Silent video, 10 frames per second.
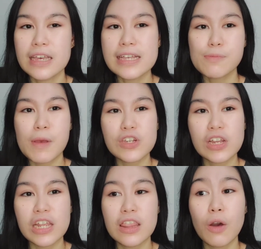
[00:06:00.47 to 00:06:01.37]

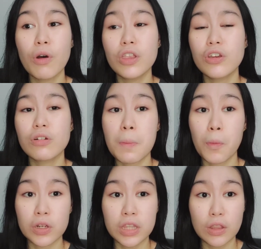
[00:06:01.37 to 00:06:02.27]
Especially the one you're
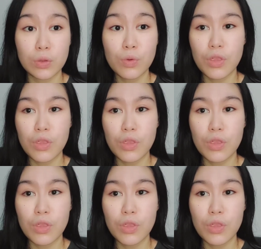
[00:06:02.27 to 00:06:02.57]
reporting to, the